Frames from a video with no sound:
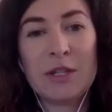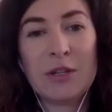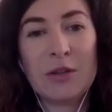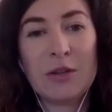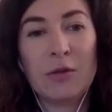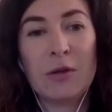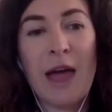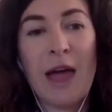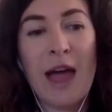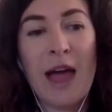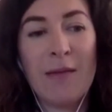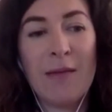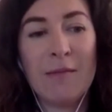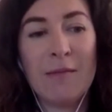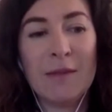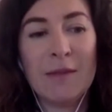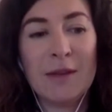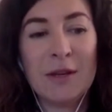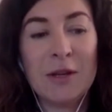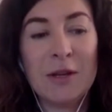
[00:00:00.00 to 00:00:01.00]
to
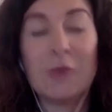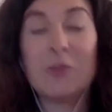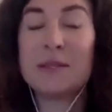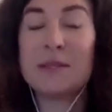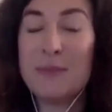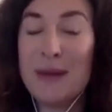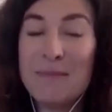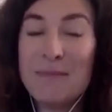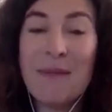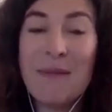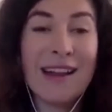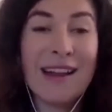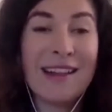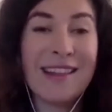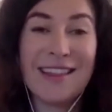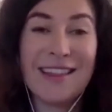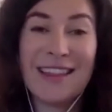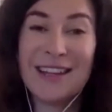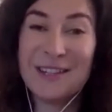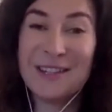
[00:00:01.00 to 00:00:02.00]
spend money
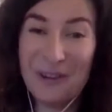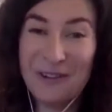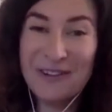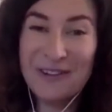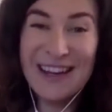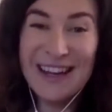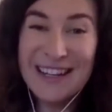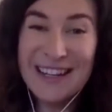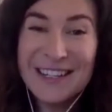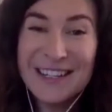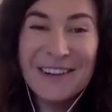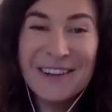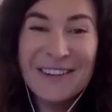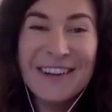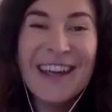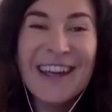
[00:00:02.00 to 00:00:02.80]
that they don't need to,